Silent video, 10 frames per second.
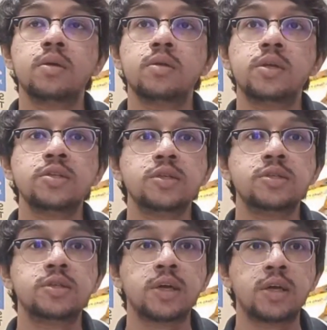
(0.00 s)
this
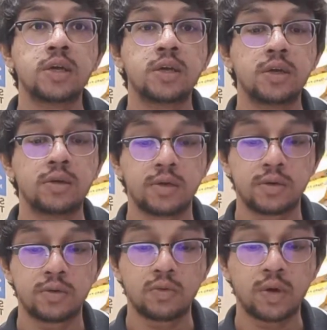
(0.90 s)
is
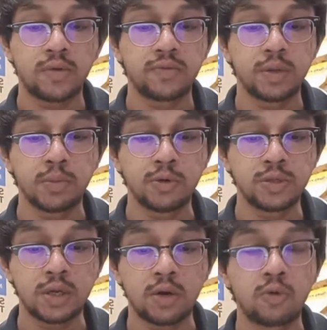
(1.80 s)
one of the
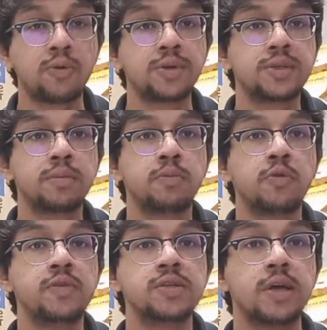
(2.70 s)
most wholesome
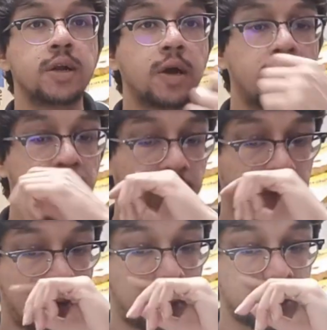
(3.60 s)
movies that I have
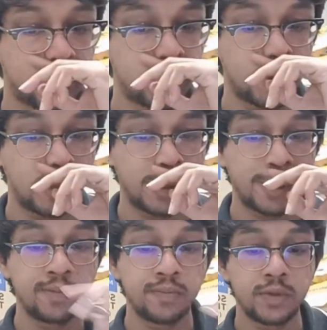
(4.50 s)
watched,
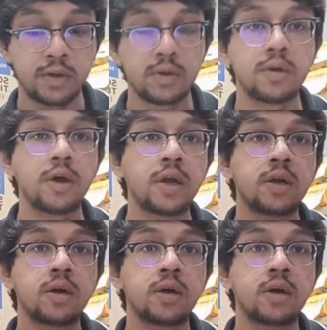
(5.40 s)
and